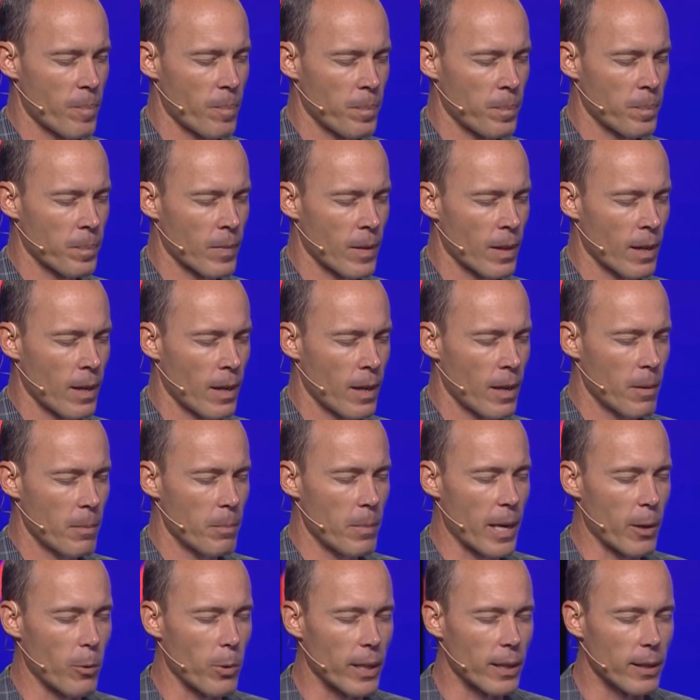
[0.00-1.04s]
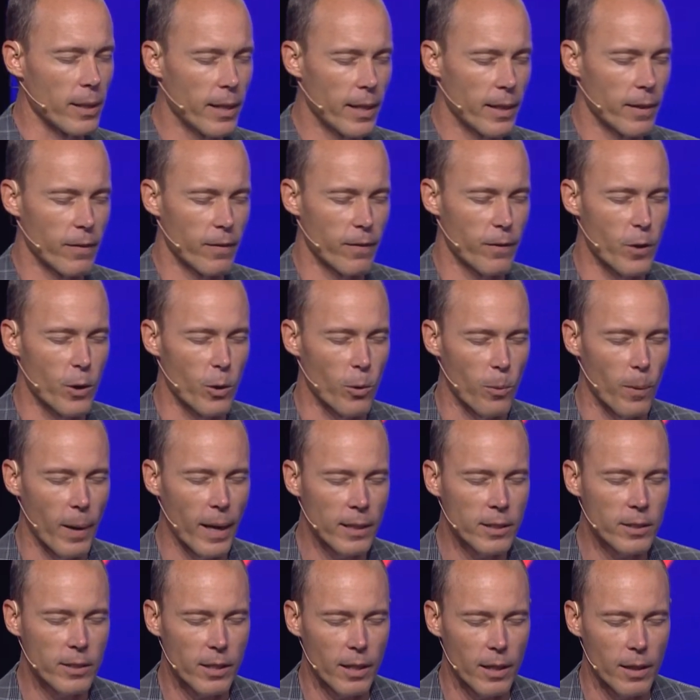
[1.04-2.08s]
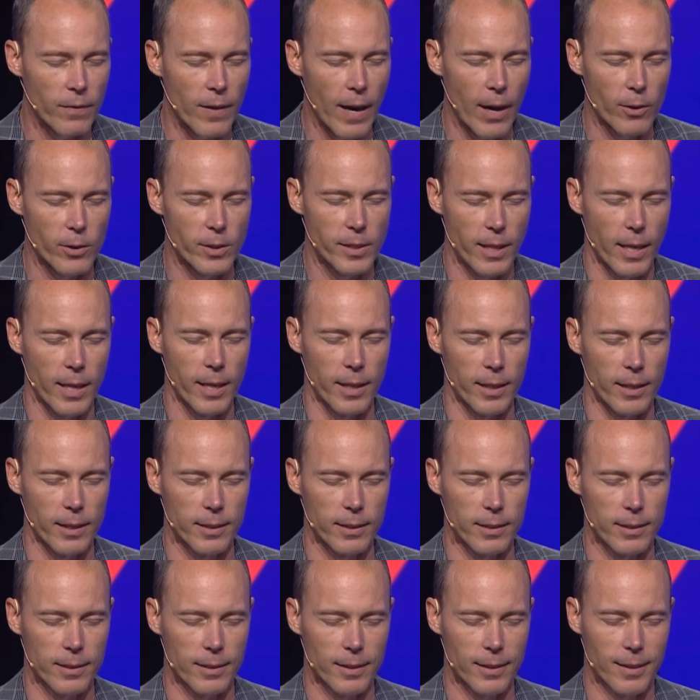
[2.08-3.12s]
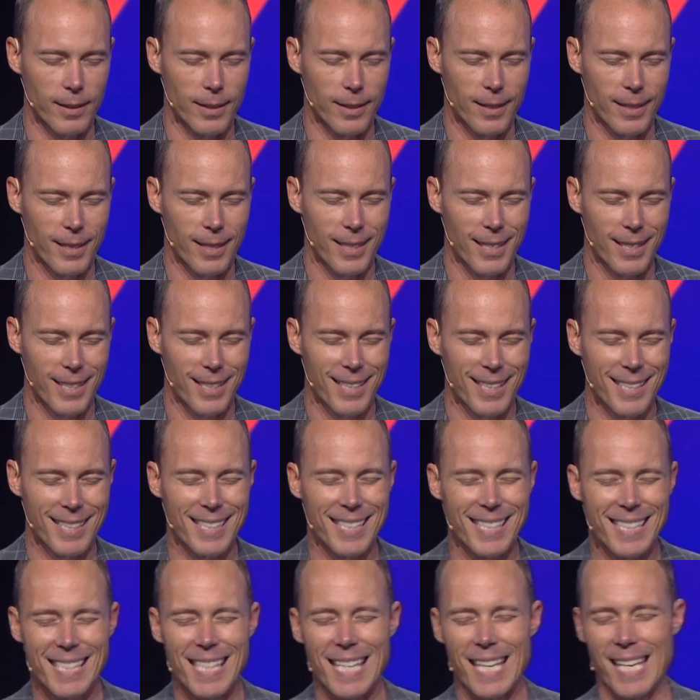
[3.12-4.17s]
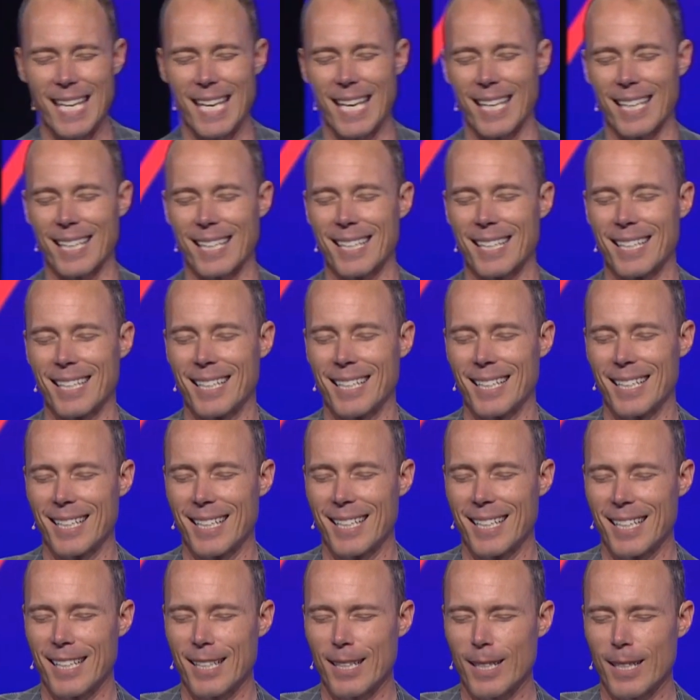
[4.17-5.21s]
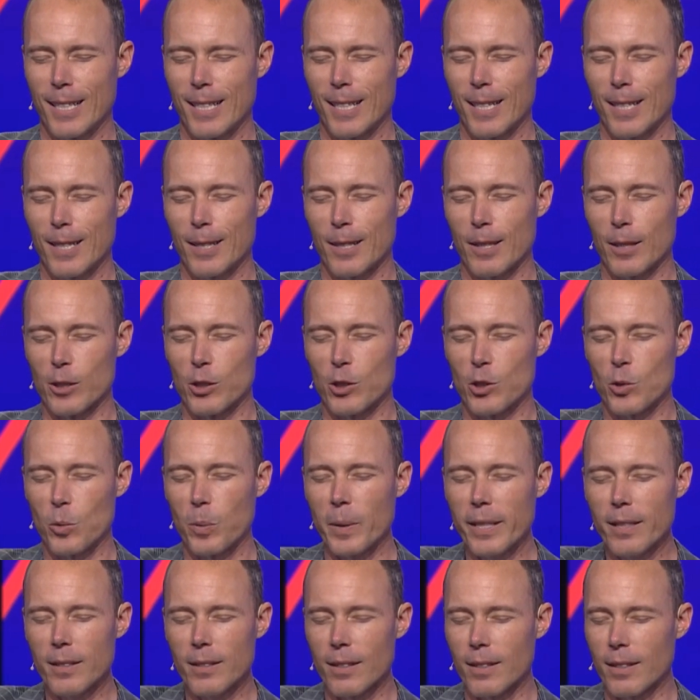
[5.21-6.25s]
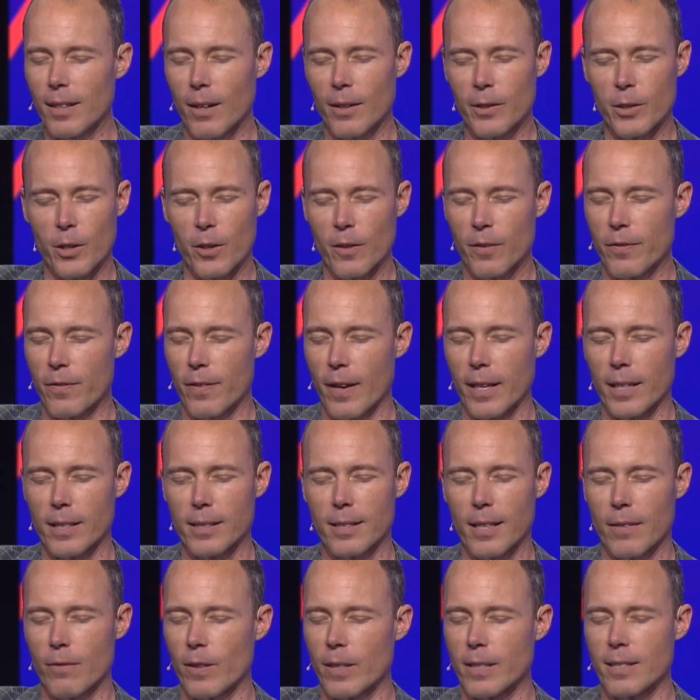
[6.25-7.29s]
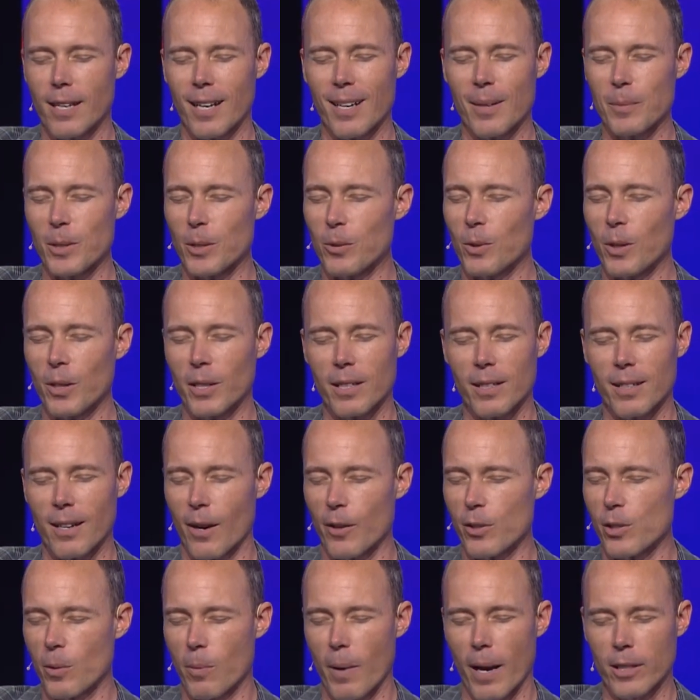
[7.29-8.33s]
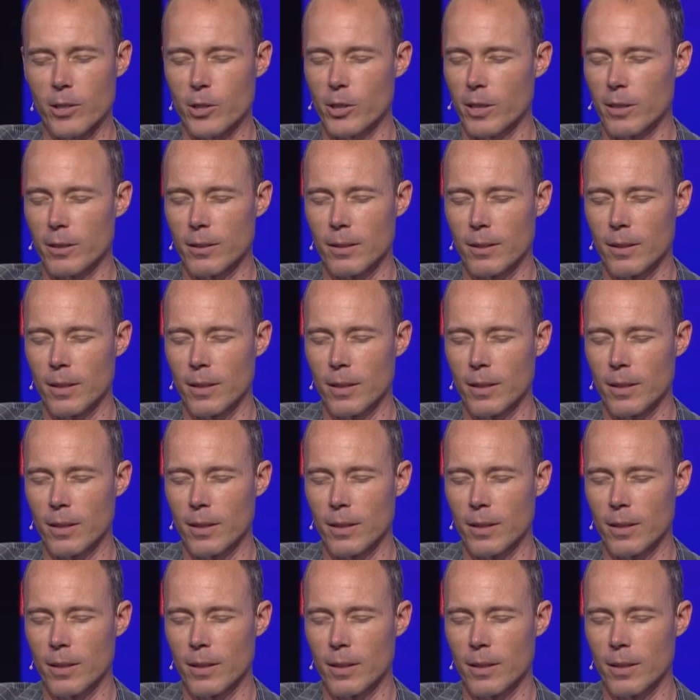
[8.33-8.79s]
May we live the rest of our days seeing the sweet look on your face every time you look in our direction.